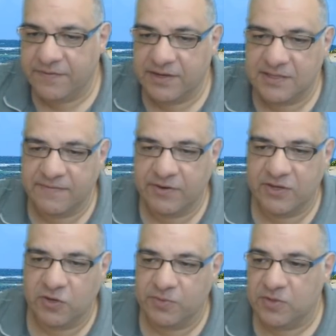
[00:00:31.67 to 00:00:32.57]
This is very
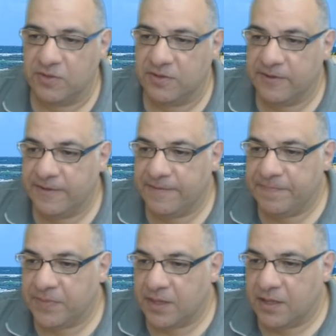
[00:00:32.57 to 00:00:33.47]
common.
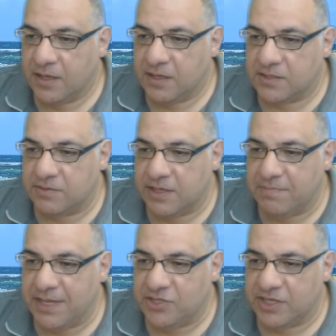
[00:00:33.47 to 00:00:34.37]
So the
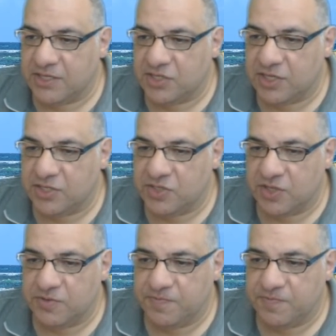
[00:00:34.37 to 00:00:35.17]
immediate exchange, though,